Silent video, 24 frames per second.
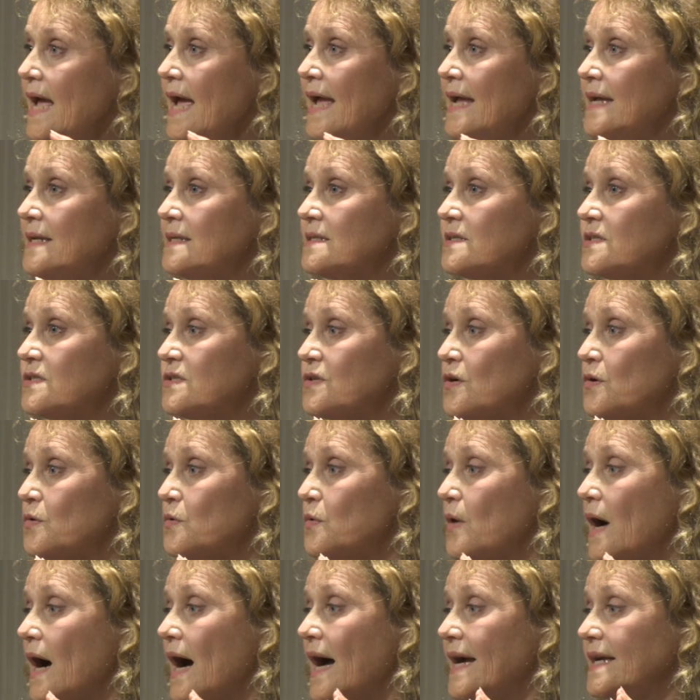And
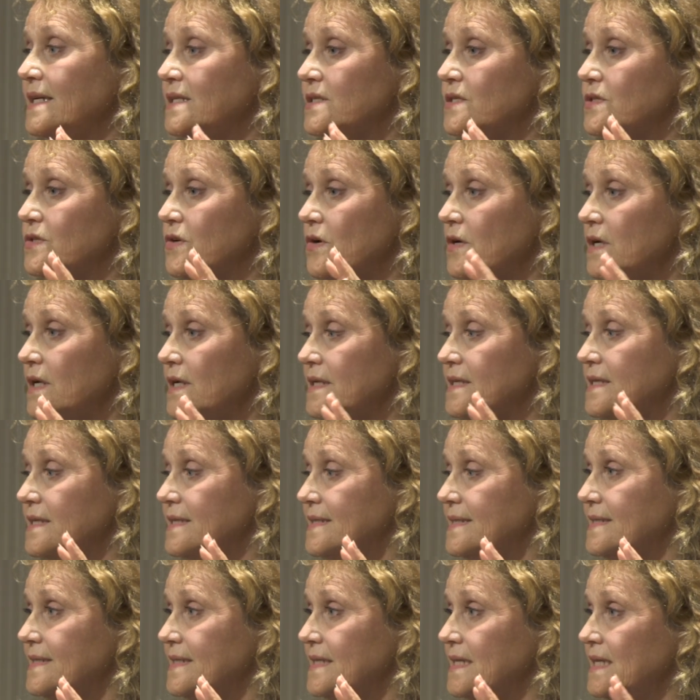so I started
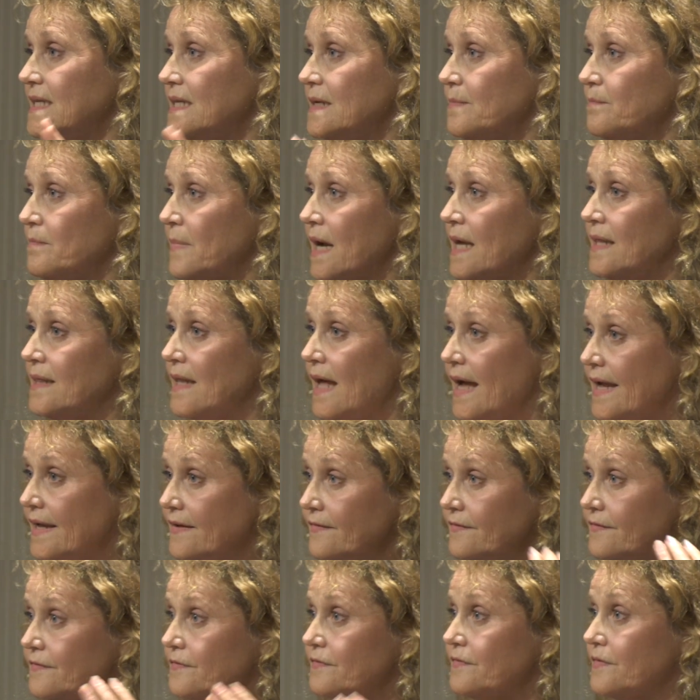to see my
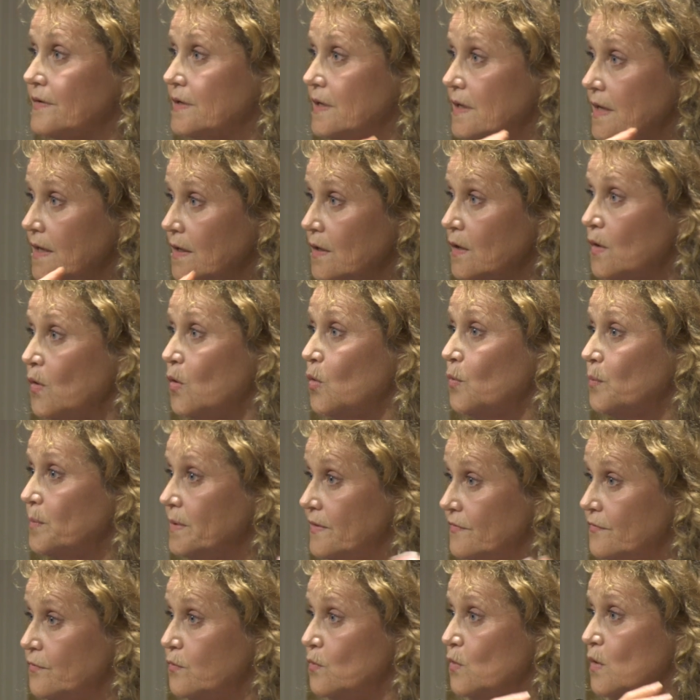life go
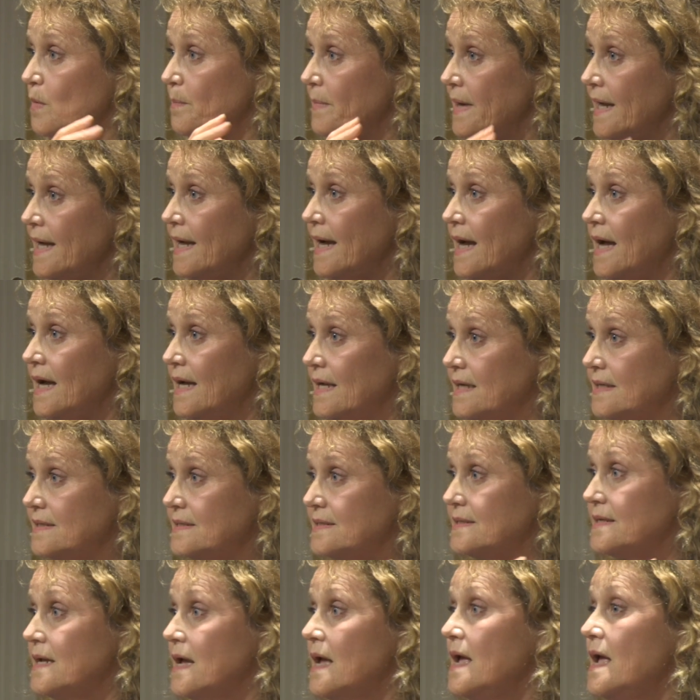before my
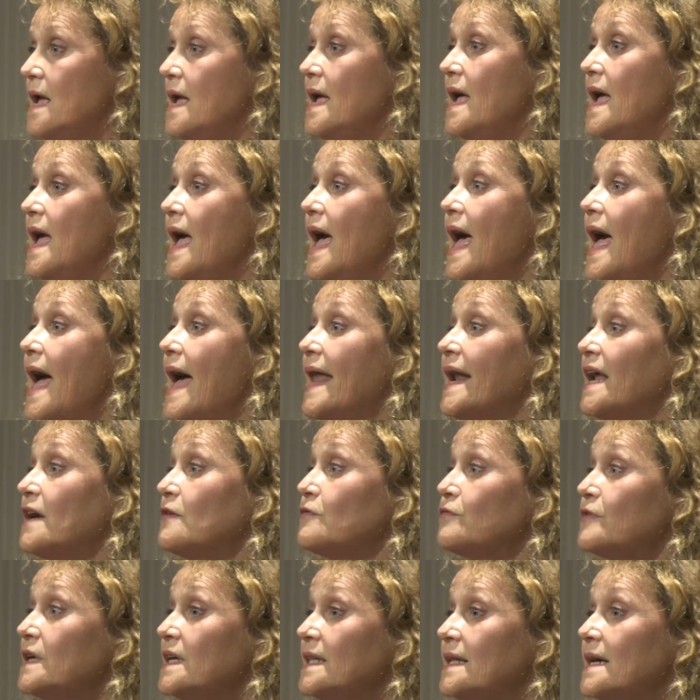eyes. And I
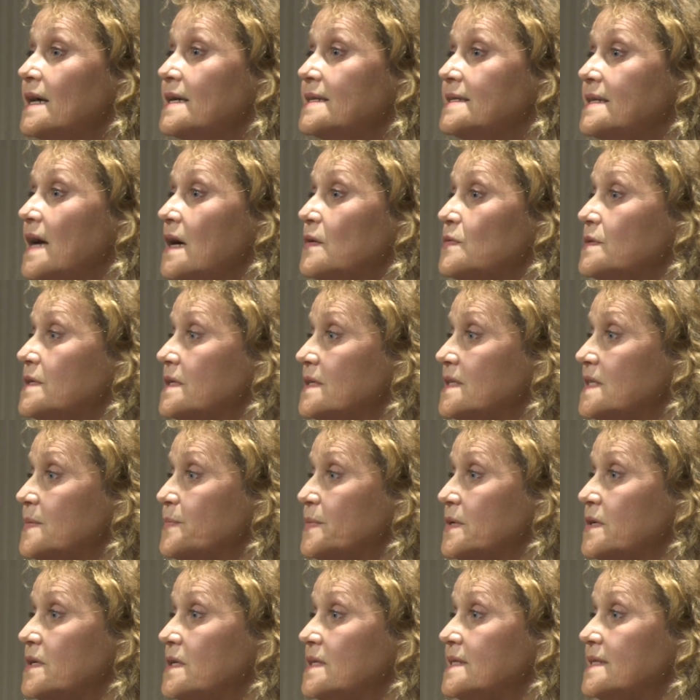realized I was
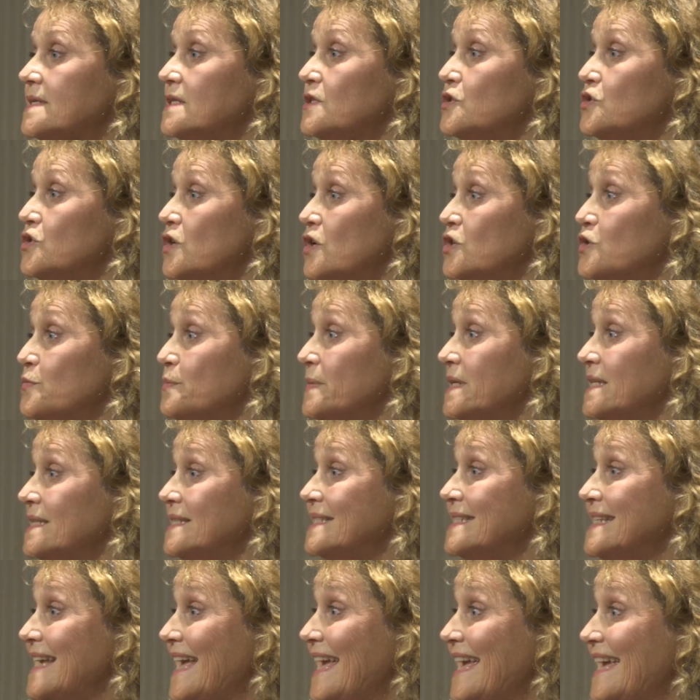experiencing
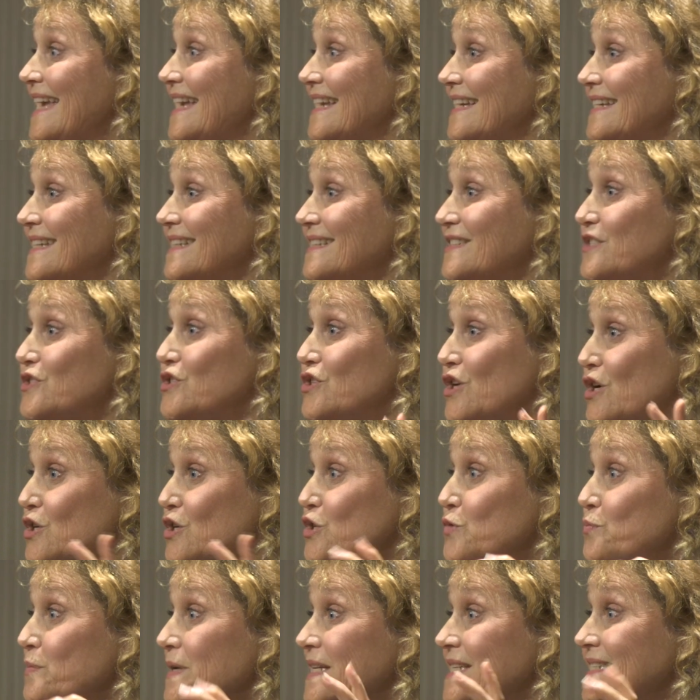Judgment Day,
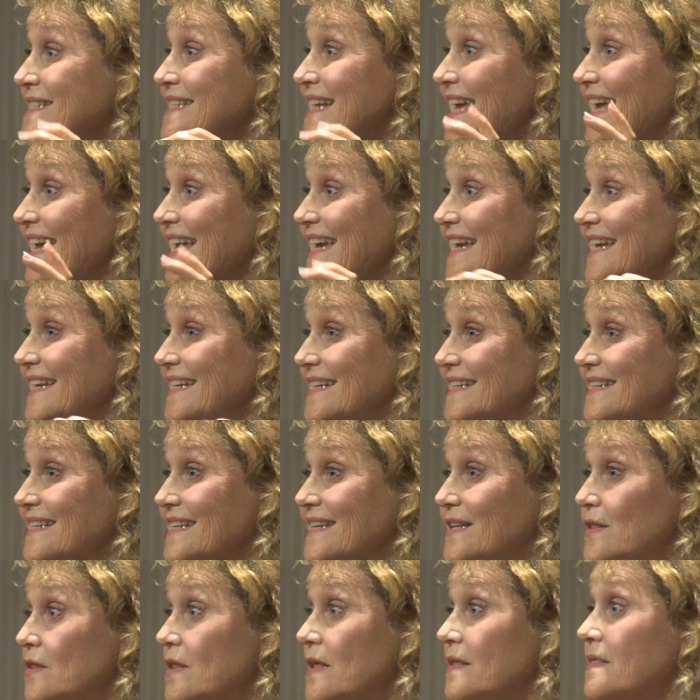Judgment Day,
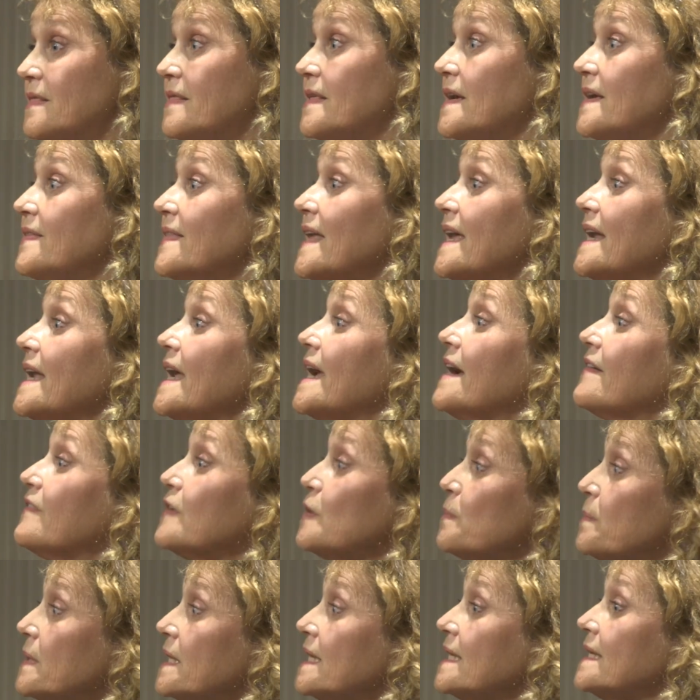the thing that
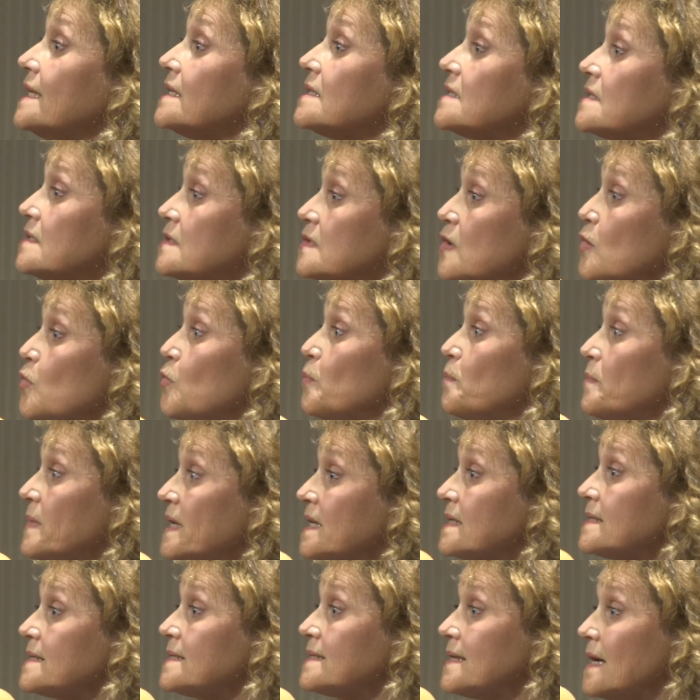everybody gets so
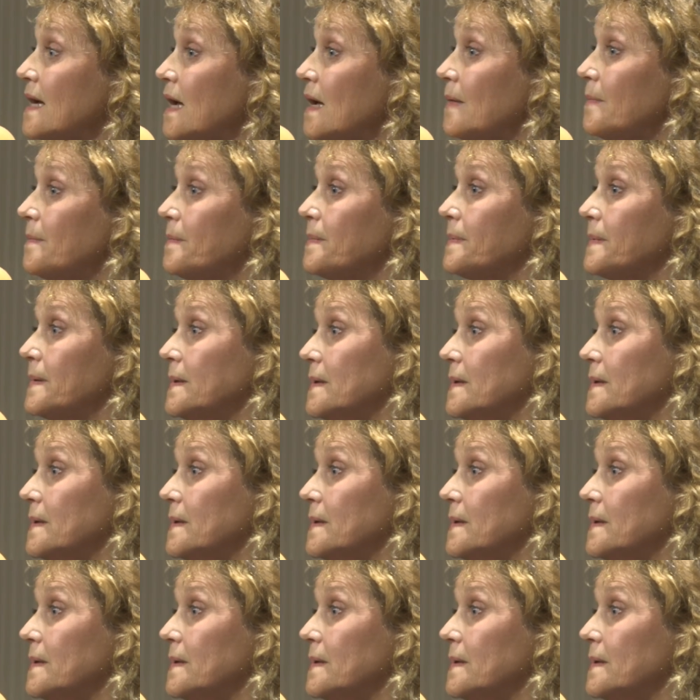mixed up